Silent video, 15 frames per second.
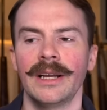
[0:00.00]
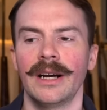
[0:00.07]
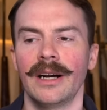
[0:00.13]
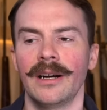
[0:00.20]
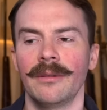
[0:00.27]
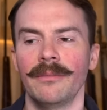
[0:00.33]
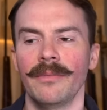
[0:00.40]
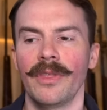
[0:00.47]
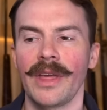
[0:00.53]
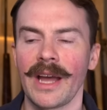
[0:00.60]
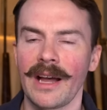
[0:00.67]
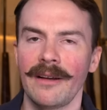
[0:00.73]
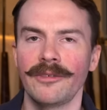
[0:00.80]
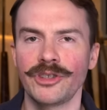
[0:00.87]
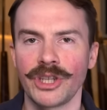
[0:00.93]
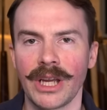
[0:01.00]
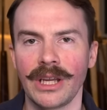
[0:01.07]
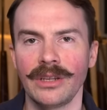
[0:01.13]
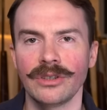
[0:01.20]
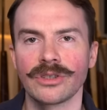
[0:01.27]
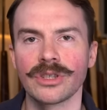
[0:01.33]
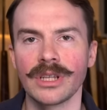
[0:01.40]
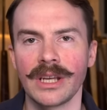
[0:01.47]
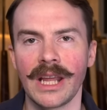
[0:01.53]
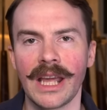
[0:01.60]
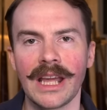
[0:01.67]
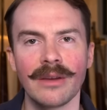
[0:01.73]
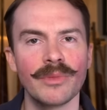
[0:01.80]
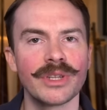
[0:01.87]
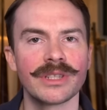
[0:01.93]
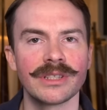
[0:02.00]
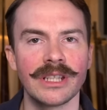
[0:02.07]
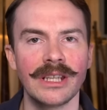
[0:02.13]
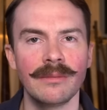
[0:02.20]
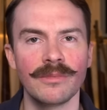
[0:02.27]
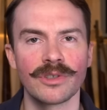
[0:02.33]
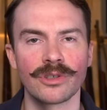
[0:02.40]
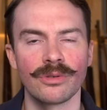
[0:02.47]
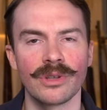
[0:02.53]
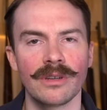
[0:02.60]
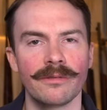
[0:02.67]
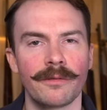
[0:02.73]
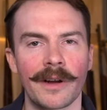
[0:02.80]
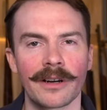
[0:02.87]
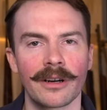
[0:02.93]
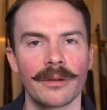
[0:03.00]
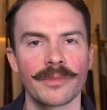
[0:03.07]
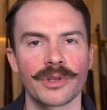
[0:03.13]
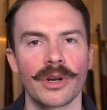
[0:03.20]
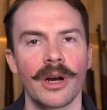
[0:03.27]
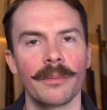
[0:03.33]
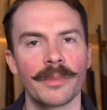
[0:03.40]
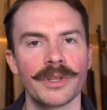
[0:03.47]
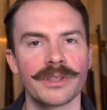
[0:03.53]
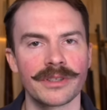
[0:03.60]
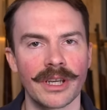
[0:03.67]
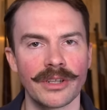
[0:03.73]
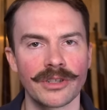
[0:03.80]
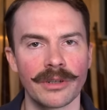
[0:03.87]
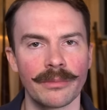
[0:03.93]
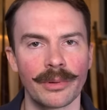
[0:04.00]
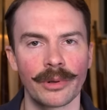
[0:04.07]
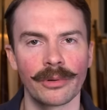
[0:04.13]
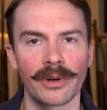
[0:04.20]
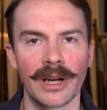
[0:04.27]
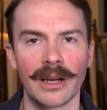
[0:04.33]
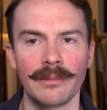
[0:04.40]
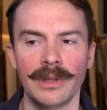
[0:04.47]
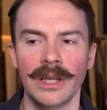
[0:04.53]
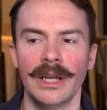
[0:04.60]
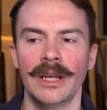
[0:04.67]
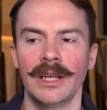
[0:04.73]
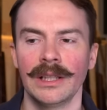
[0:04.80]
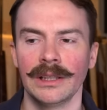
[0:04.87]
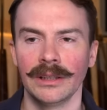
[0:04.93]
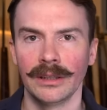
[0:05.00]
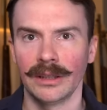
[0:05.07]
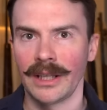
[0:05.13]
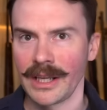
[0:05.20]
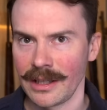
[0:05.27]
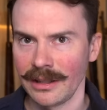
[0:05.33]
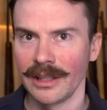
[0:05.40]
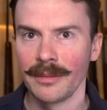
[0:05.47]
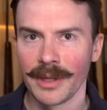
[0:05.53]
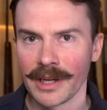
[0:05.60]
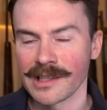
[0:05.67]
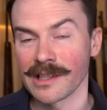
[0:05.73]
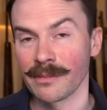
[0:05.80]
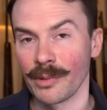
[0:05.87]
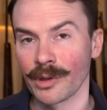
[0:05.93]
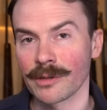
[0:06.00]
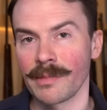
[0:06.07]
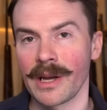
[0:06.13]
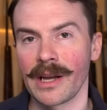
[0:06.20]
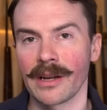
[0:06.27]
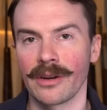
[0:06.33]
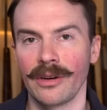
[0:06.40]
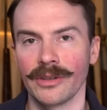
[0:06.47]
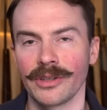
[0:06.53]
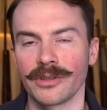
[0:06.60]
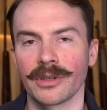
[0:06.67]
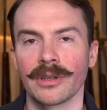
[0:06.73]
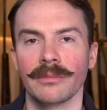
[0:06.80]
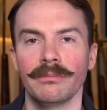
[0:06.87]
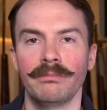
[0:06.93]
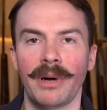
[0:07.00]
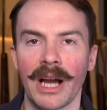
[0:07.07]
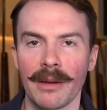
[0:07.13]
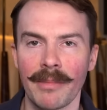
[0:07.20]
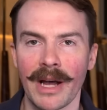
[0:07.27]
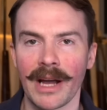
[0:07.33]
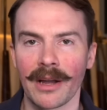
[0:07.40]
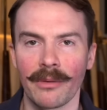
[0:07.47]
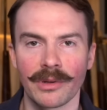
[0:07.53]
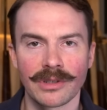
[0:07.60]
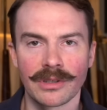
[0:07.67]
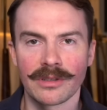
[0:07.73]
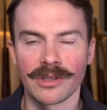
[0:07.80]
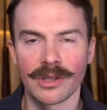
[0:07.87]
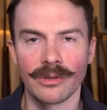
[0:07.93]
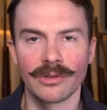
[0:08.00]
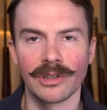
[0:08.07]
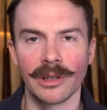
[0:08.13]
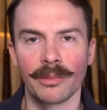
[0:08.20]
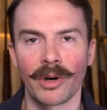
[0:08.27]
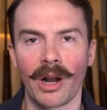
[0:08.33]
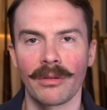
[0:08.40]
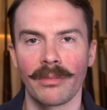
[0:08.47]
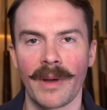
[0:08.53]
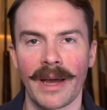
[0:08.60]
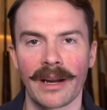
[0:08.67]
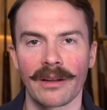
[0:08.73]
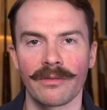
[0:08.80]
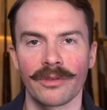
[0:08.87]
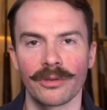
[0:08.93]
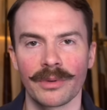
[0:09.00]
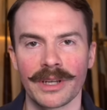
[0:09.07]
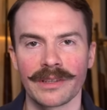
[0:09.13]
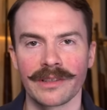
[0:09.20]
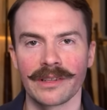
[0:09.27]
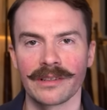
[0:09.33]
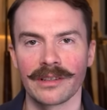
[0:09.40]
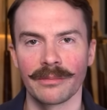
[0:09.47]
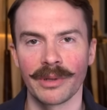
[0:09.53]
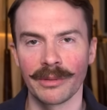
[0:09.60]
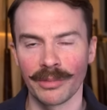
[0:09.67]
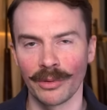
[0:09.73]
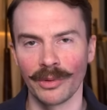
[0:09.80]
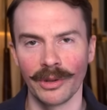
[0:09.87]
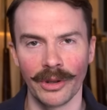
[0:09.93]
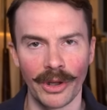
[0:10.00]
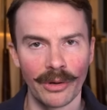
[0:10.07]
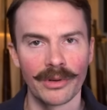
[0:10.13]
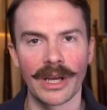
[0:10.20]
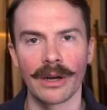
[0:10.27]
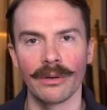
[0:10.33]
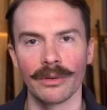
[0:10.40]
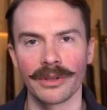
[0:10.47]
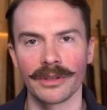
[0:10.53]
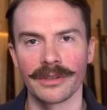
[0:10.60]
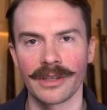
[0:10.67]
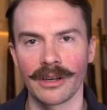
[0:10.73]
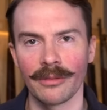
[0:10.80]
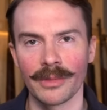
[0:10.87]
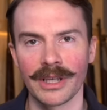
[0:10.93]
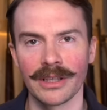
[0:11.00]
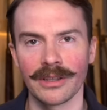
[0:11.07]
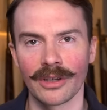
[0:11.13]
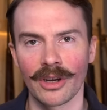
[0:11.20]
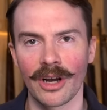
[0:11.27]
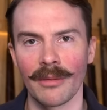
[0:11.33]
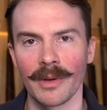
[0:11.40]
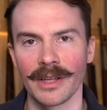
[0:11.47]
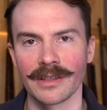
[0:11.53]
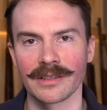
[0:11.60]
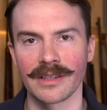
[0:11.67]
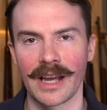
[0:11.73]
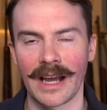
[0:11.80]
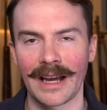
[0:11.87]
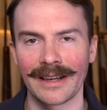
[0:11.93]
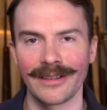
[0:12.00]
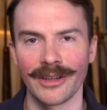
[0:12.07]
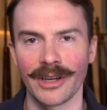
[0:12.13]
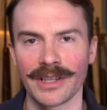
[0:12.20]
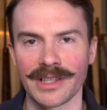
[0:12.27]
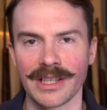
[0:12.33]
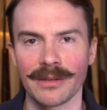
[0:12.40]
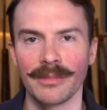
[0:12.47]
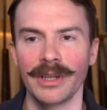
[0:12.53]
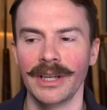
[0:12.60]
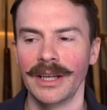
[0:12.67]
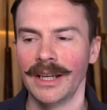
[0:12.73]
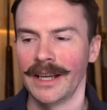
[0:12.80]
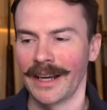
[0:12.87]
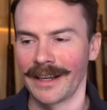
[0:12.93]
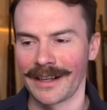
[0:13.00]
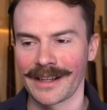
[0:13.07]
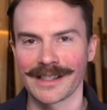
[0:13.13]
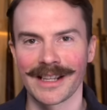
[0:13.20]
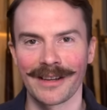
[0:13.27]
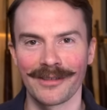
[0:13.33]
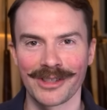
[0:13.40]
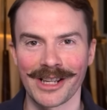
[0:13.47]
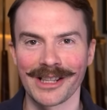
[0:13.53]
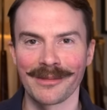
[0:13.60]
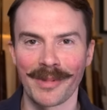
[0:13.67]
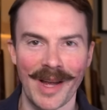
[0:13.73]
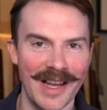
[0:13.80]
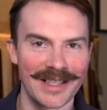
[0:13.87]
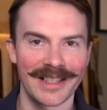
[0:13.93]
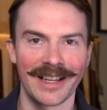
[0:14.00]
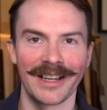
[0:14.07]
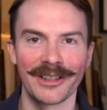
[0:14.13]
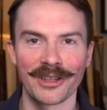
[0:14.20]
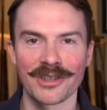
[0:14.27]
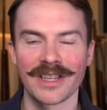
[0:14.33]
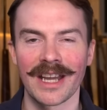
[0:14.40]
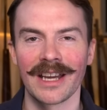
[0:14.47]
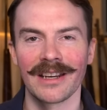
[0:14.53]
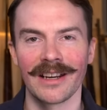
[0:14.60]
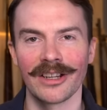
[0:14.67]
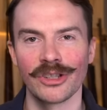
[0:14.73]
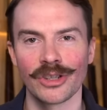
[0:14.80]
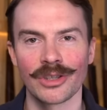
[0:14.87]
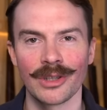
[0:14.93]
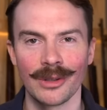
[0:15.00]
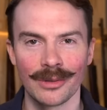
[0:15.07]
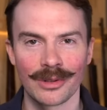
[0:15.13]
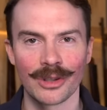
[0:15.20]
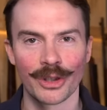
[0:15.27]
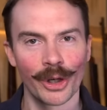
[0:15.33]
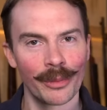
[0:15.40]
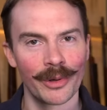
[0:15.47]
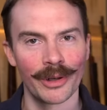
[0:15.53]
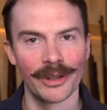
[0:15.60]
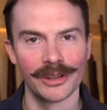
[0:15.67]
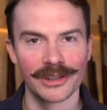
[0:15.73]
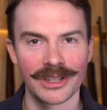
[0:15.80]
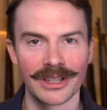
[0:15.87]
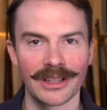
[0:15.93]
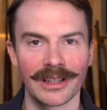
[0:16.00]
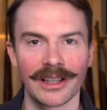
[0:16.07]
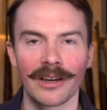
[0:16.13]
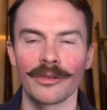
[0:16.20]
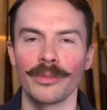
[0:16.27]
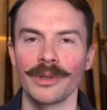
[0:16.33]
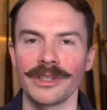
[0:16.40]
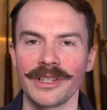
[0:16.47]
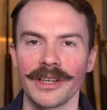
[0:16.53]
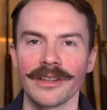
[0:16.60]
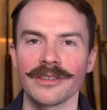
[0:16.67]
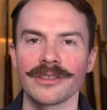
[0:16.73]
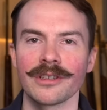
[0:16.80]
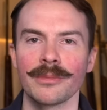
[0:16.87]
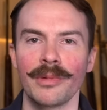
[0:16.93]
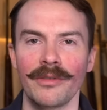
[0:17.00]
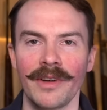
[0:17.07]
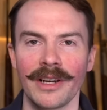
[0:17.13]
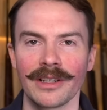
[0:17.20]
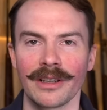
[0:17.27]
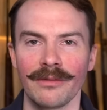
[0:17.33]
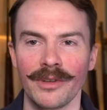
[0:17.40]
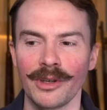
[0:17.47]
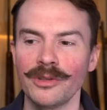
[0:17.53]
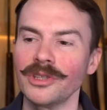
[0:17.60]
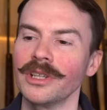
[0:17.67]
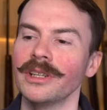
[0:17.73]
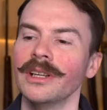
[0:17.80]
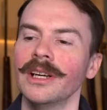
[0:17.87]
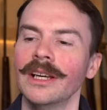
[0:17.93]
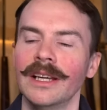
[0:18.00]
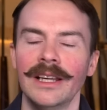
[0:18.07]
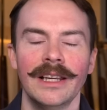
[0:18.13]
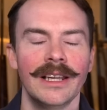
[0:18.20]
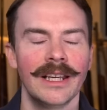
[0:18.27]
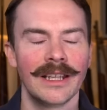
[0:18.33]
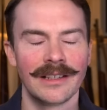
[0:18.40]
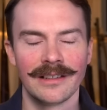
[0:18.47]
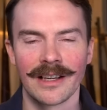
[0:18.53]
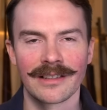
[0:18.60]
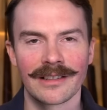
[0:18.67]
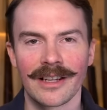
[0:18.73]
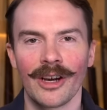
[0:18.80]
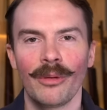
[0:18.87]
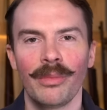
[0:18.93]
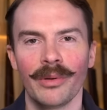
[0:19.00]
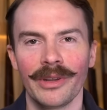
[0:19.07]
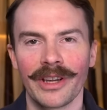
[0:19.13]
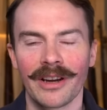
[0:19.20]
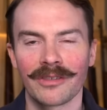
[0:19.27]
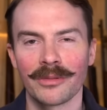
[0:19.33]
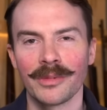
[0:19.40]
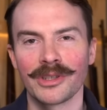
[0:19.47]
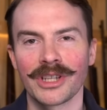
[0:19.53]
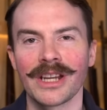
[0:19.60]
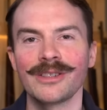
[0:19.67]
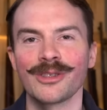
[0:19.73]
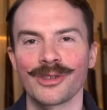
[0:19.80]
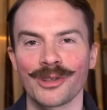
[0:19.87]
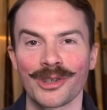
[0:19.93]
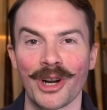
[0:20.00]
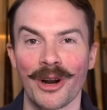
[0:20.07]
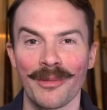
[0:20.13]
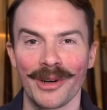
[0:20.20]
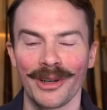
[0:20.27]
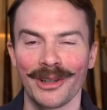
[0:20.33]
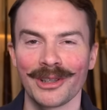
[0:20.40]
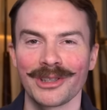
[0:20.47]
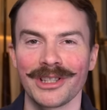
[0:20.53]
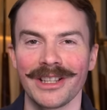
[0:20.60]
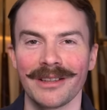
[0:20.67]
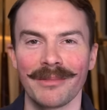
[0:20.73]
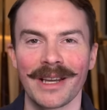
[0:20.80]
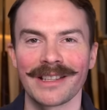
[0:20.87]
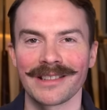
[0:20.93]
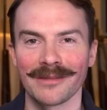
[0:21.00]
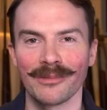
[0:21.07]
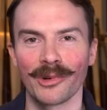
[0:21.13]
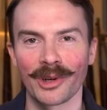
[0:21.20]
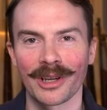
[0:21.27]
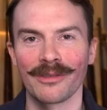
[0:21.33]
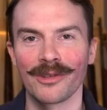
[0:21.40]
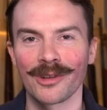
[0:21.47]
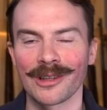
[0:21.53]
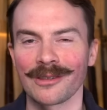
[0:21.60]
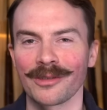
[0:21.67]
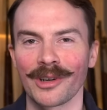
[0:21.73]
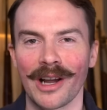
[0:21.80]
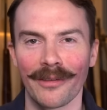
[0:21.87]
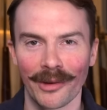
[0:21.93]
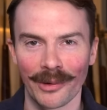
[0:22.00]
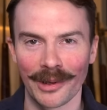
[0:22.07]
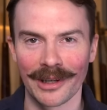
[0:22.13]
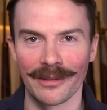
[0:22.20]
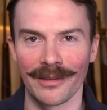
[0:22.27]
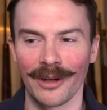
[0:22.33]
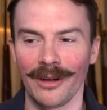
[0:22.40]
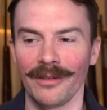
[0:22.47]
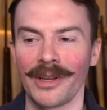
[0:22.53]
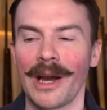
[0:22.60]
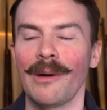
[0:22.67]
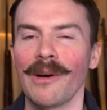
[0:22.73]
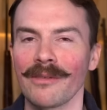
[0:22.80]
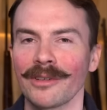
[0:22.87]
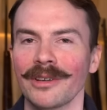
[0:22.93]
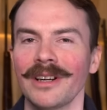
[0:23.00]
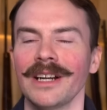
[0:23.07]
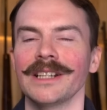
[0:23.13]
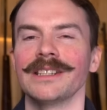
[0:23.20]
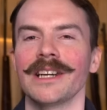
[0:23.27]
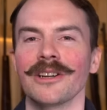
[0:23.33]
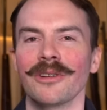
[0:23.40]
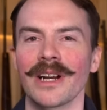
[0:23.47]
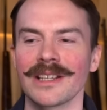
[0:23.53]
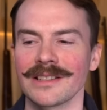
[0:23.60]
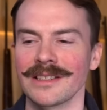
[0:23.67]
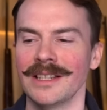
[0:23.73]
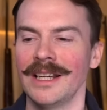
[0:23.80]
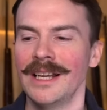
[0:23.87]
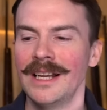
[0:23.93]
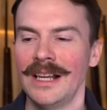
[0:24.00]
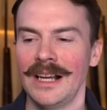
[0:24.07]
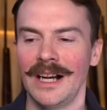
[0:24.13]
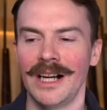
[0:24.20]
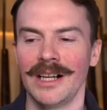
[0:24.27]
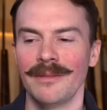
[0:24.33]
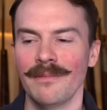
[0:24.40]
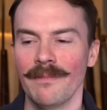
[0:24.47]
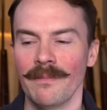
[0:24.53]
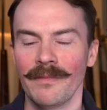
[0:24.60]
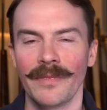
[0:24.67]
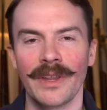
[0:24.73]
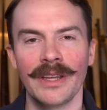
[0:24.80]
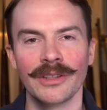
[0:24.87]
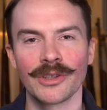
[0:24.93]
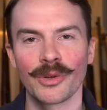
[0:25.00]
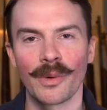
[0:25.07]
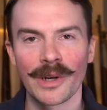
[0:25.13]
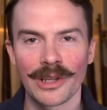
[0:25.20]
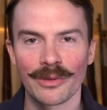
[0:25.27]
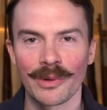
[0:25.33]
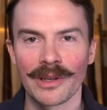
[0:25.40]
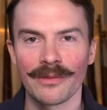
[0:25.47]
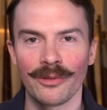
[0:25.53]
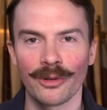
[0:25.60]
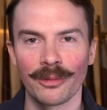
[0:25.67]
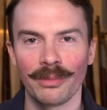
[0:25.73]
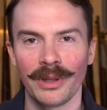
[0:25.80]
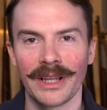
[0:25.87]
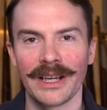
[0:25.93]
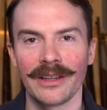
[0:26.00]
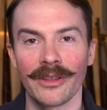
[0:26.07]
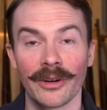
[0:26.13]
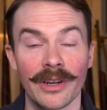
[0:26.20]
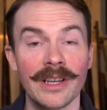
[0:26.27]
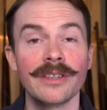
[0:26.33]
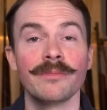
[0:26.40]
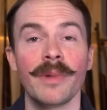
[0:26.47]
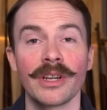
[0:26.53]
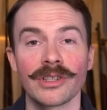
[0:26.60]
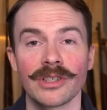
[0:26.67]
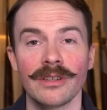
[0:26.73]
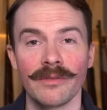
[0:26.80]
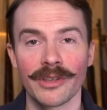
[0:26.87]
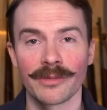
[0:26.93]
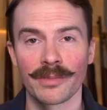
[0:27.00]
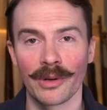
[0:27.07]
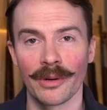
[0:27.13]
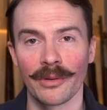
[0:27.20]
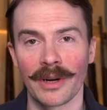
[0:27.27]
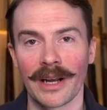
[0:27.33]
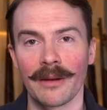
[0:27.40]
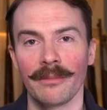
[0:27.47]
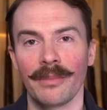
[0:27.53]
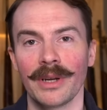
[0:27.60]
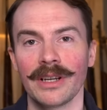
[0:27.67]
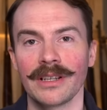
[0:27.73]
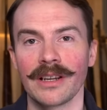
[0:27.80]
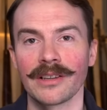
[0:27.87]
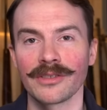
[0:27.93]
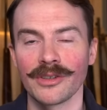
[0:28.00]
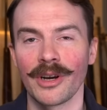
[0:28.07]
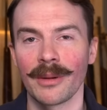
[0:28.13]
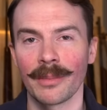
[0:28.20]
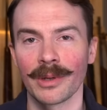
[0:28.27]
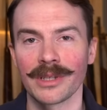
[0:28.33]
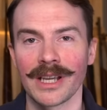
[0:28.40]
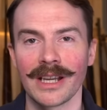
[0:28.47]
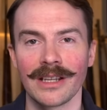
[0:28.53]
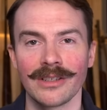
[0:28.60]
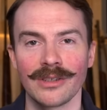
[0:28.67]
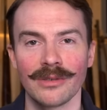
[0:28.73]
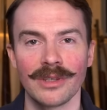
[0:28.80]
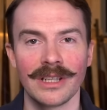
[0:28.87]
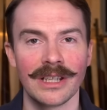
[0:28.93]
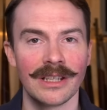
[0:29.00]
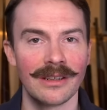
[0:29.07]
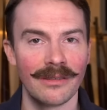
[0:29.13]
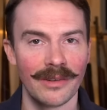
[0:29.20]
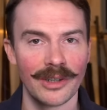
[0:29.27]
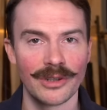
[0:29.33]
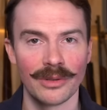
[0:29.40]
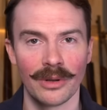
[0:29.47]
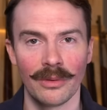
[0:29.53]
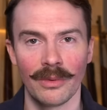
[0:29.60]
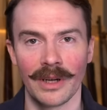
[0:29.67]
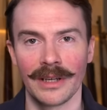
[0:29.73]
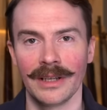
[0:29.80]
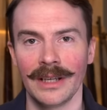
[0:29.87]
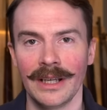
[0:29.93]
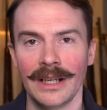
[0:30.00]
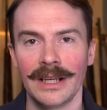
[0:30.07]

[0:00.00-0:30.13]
They have changed the name, it seems, to the Firearms Compensation Program, likely because of pushback on the term buyback, which is hugely problematic for reasons that people will no doubt tell me in the comments ad nauseum. And as I have said in the past, I understand I just use the terminology that the government does to prevent confusion. It doesn't help when the government changes their terminology and makes it more confusing for everyone involved. However, I digress. In the 2024 plan, there is mention of this program, but it does not pertain to the individual one.